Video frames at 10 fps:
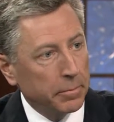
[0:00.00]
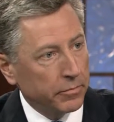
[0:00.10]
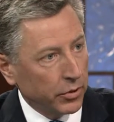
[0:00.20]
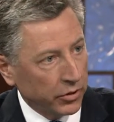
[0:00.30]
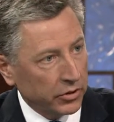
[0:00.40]

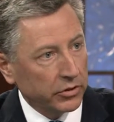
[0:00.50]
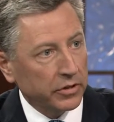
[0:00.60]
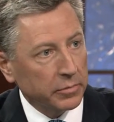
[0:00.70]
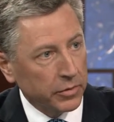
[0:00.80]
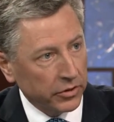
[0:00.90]

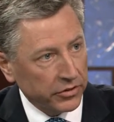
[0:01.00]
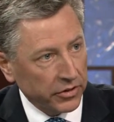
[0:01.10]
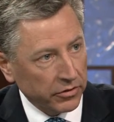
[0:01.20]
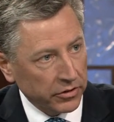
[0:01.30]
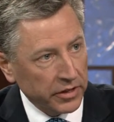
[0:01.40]
politically and
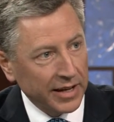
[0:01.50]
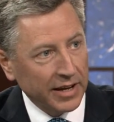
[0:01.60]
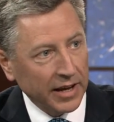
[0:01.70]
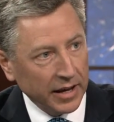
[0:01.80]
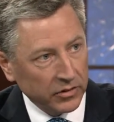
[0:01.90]
militarily,
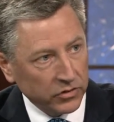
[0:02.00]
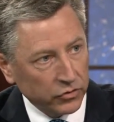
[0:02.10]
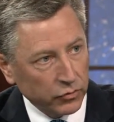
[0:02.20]
enhances